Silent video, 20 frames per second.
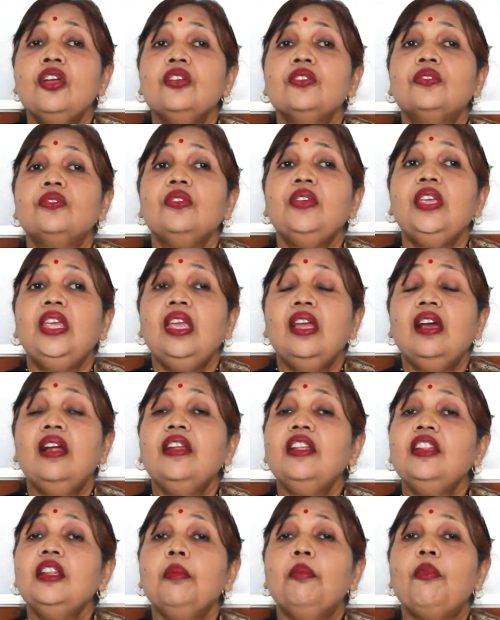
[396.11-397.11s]
So
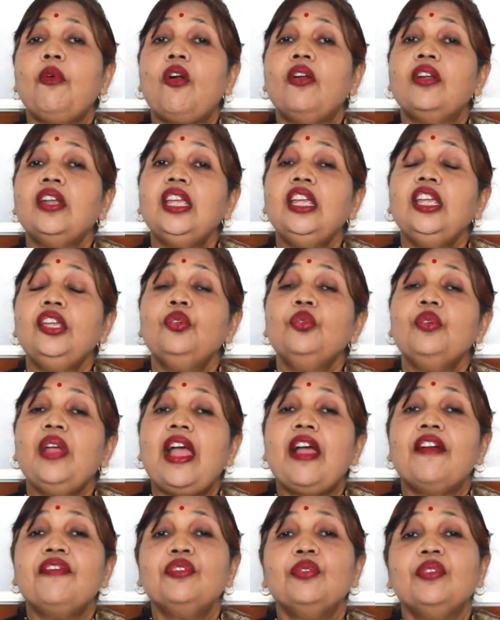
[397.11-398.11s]
here in the body you
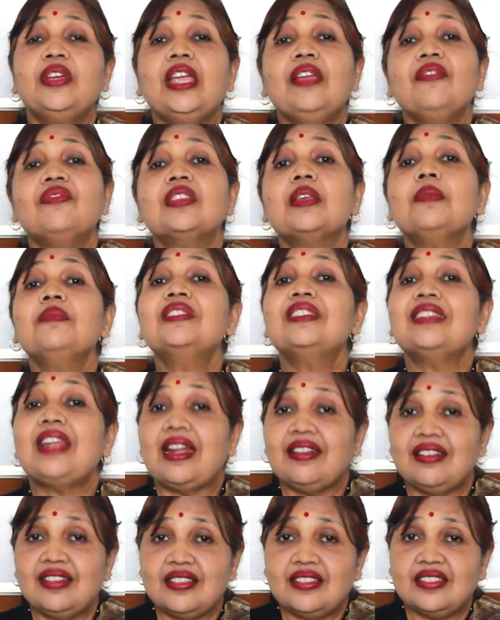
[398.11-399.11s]
have to give some
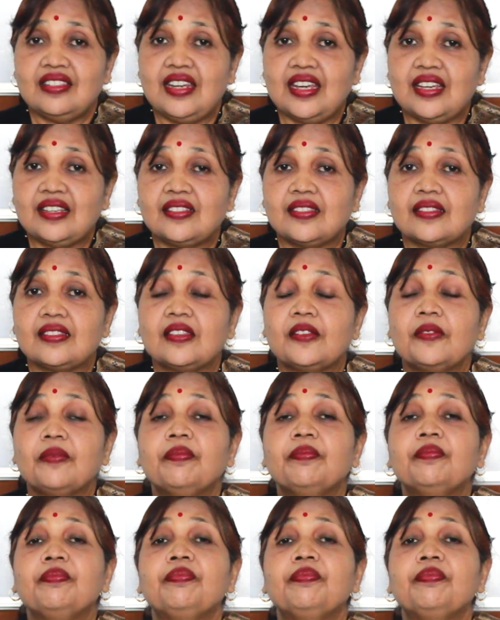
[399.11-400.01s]
statistics,